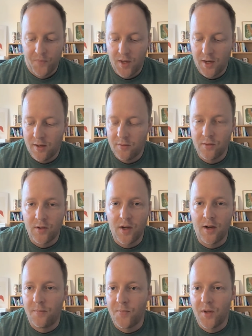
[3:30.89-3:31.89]
And
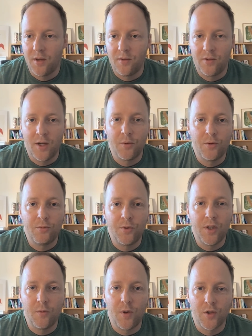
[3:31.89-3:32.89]
that
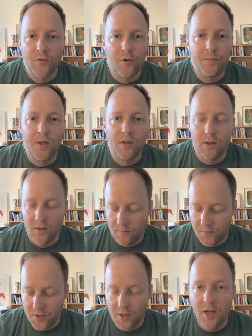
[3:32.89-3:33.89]
really was for me
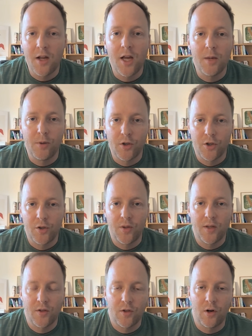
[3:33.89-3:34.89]
the enabler to
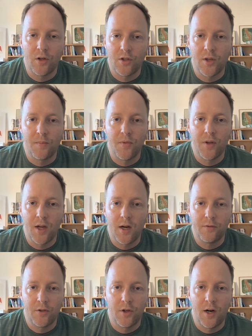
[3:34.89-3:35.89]
then start something
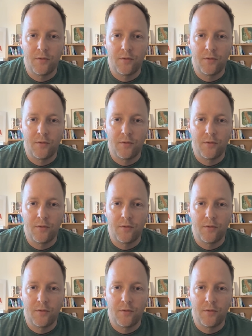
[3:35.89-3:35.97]
after